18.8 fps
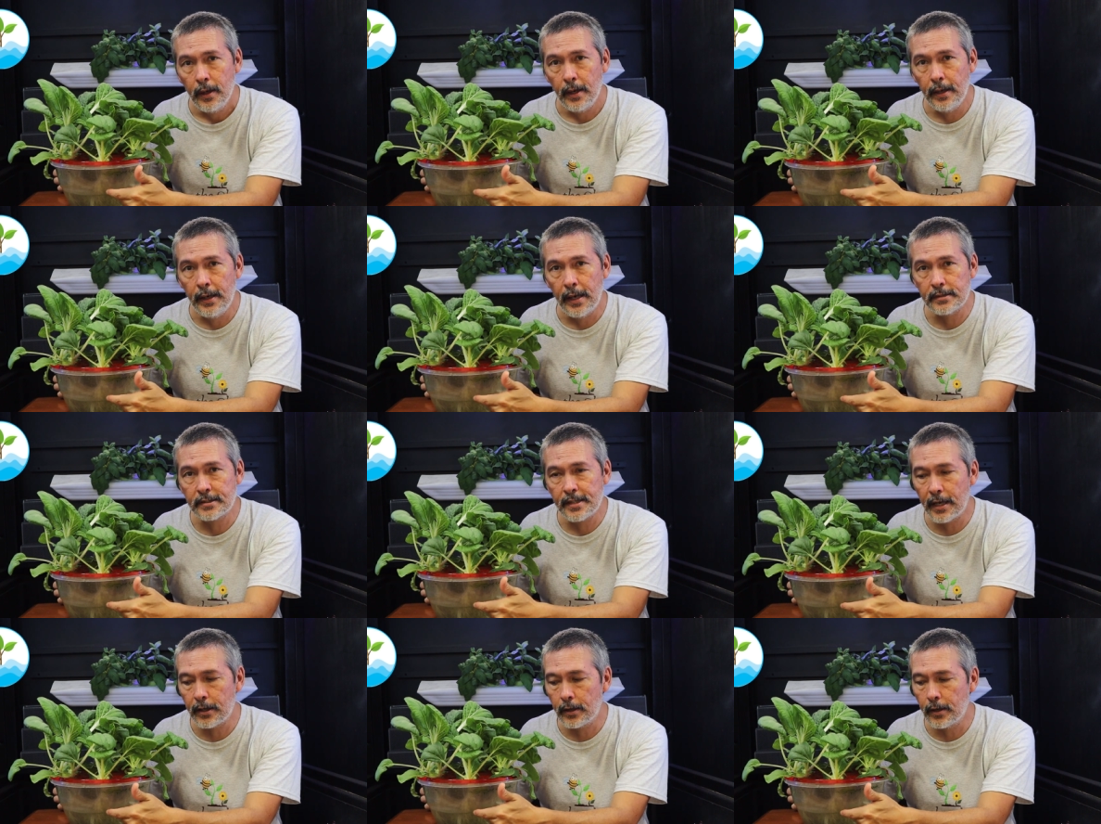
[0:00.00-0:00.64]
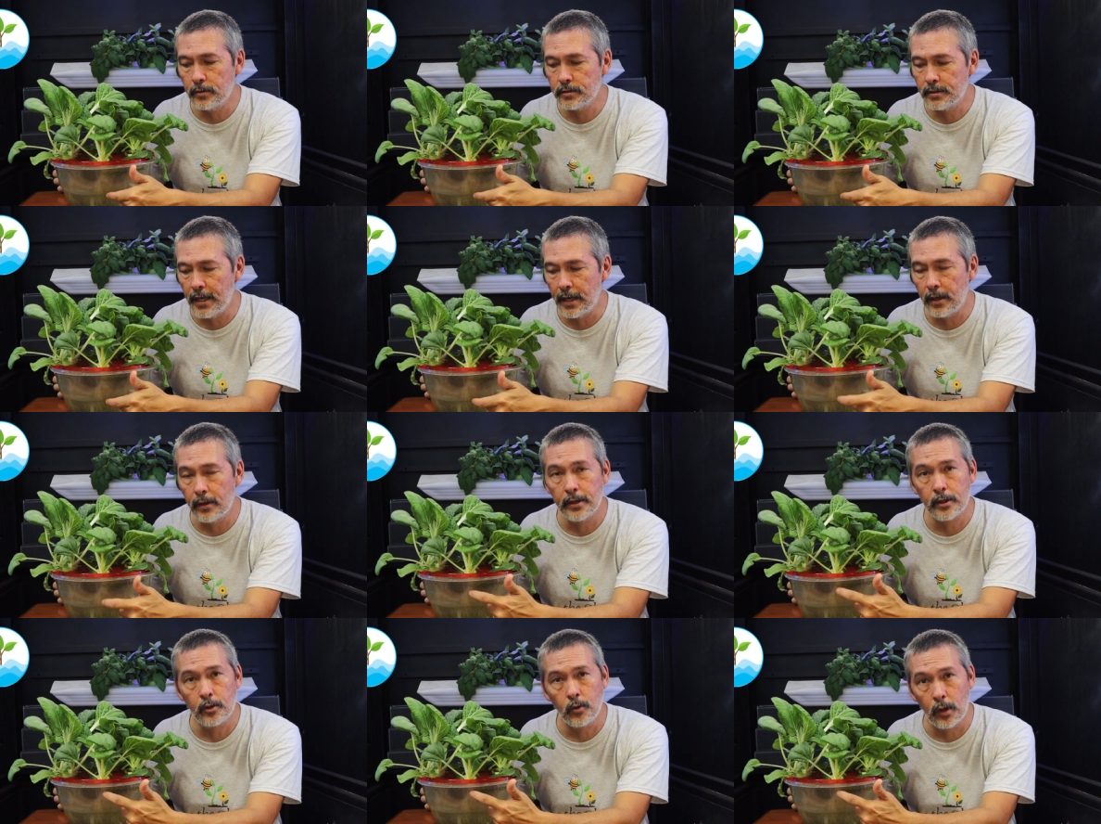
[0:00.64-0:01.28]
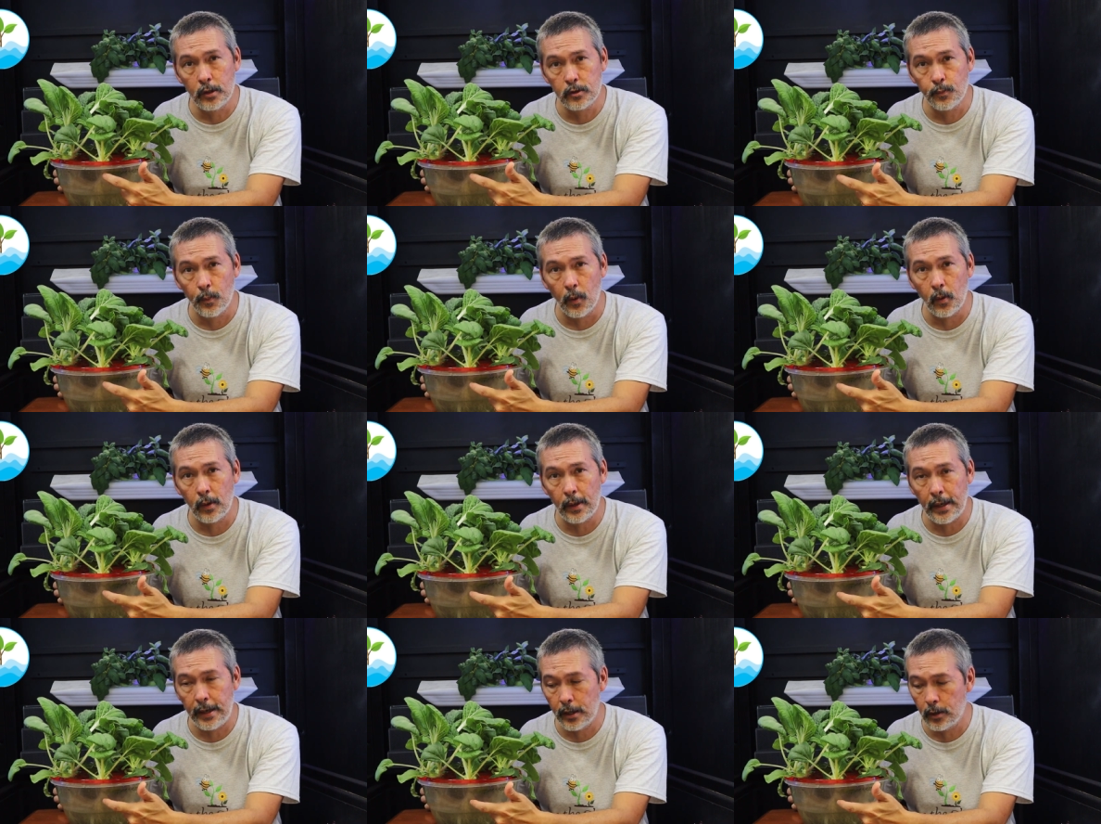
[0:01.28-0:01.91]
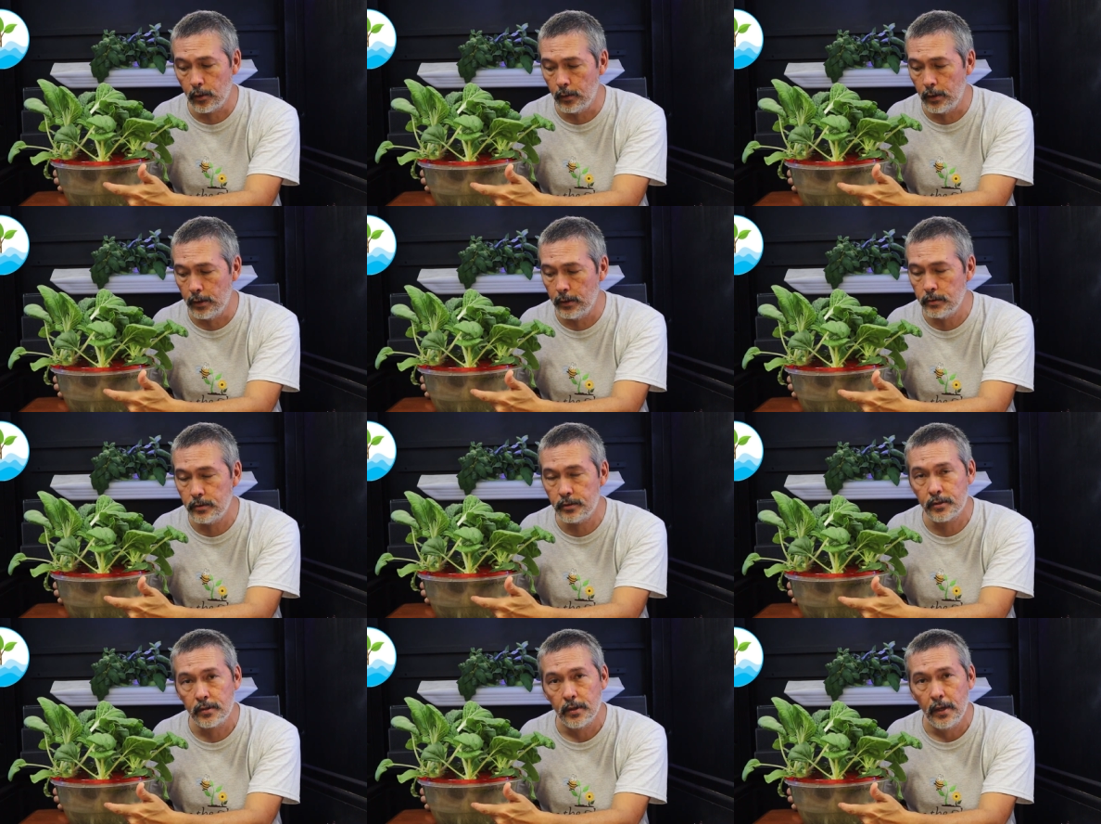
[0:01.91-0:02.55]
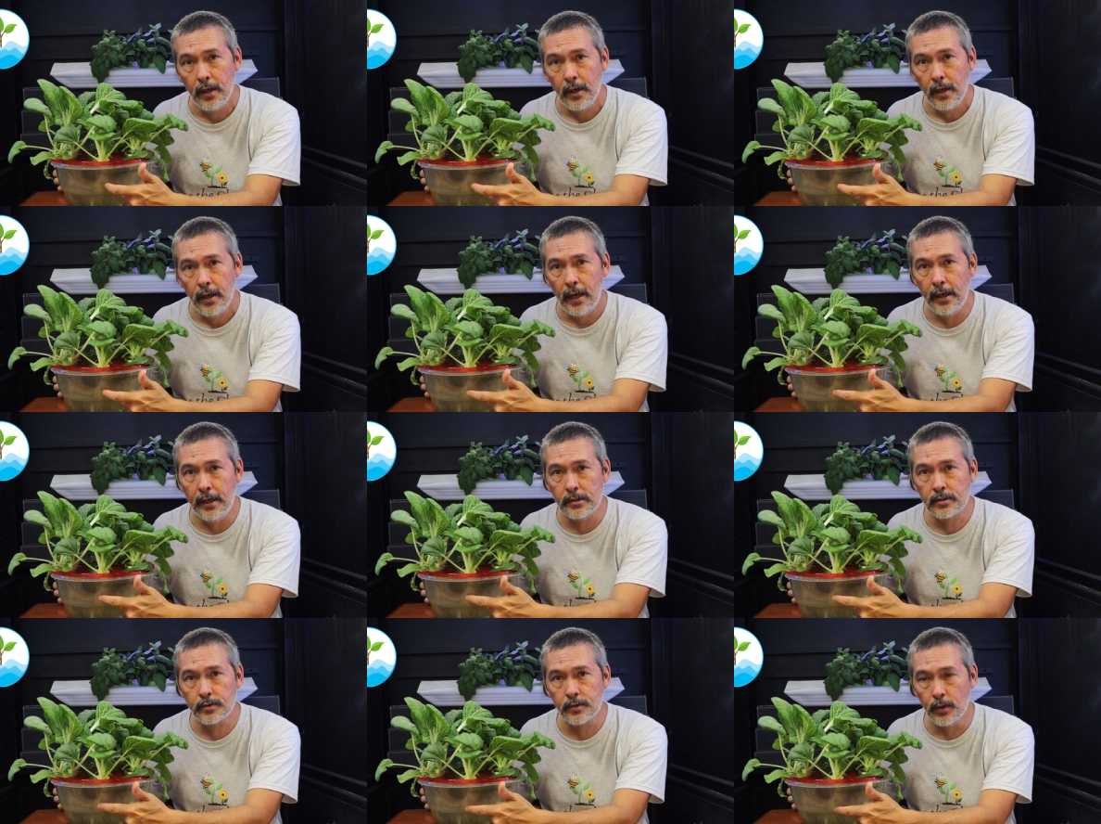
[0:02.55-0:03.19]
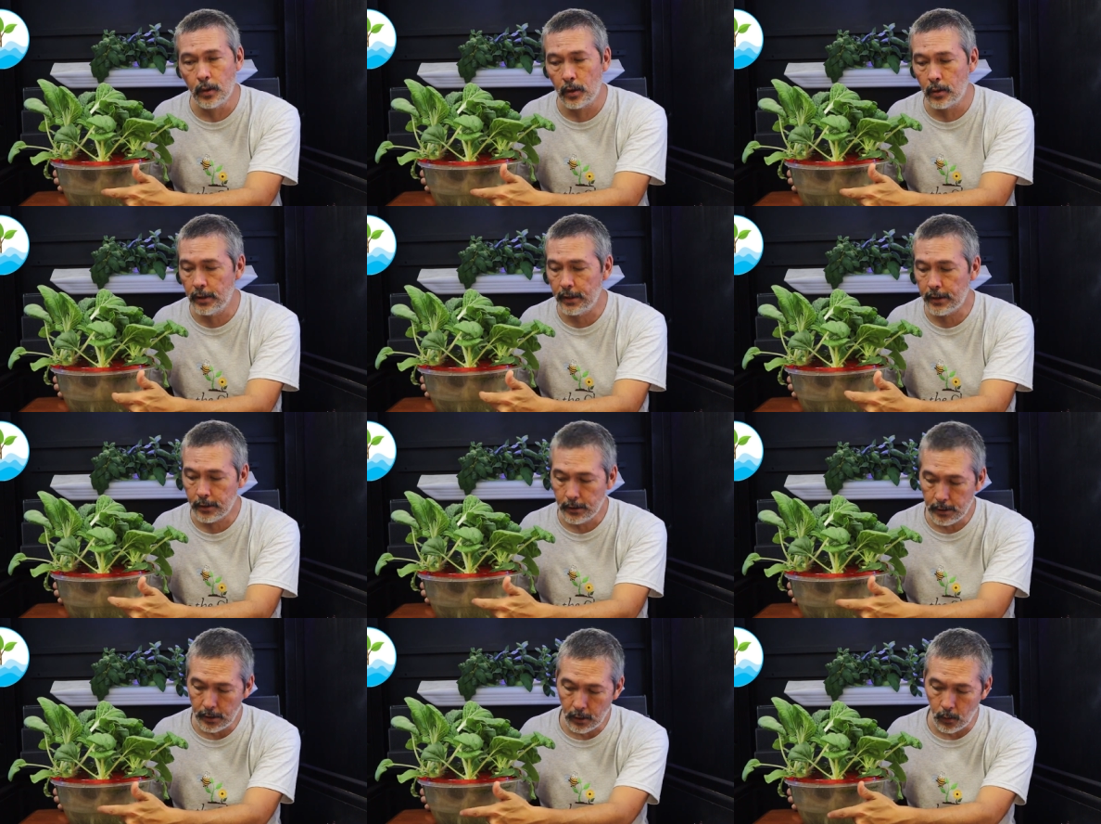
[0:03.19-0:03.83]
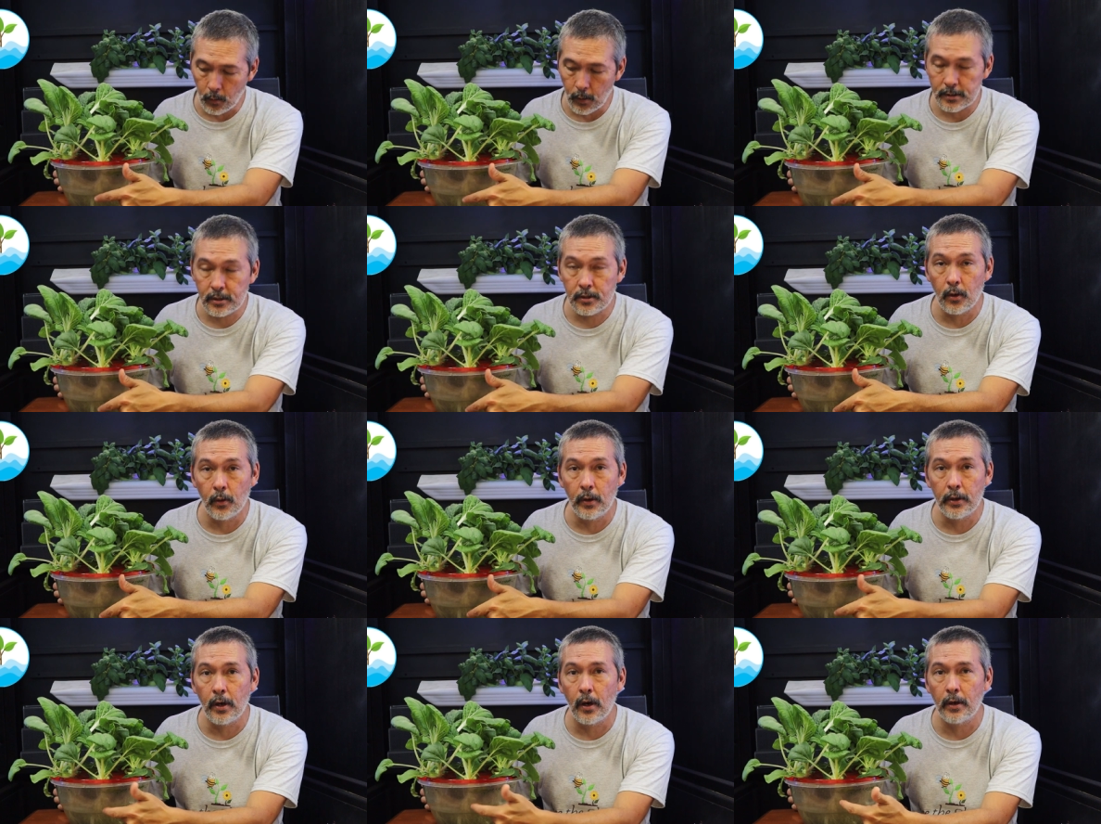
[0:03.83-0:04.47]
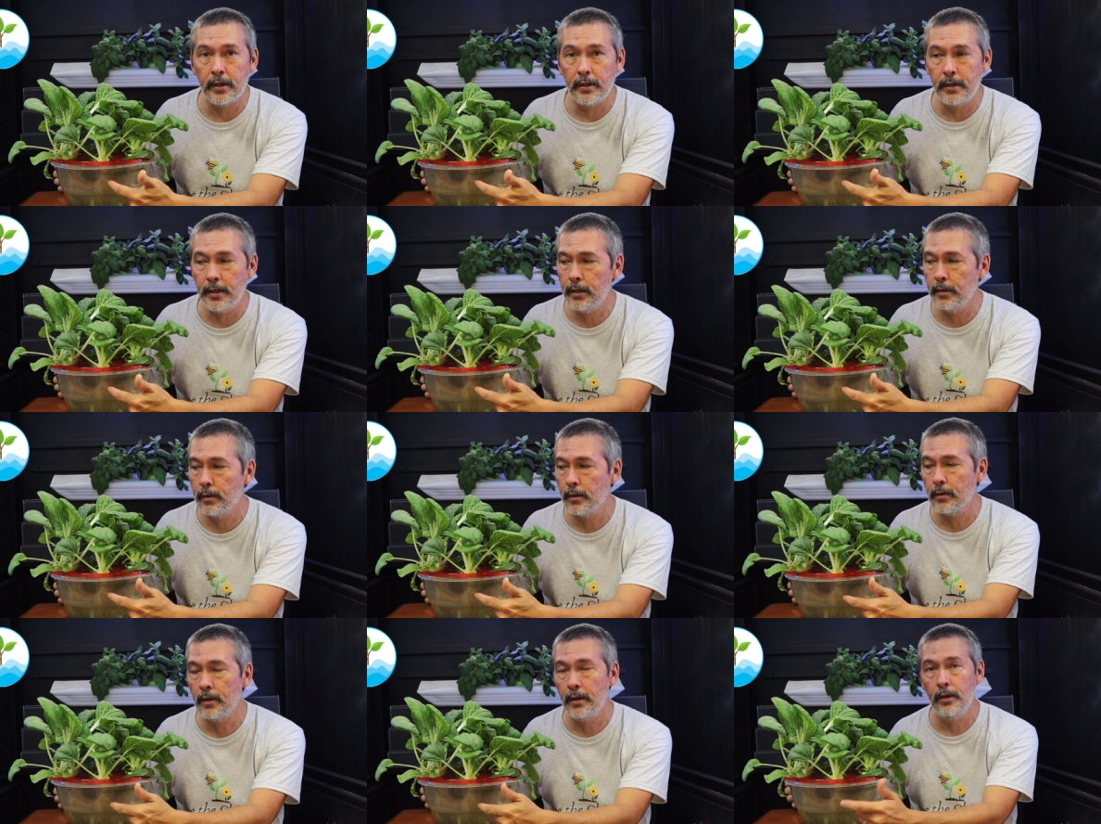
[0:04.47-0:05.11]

And as that goes down, it grows more air roots and it's learning, you know, what's going on in here.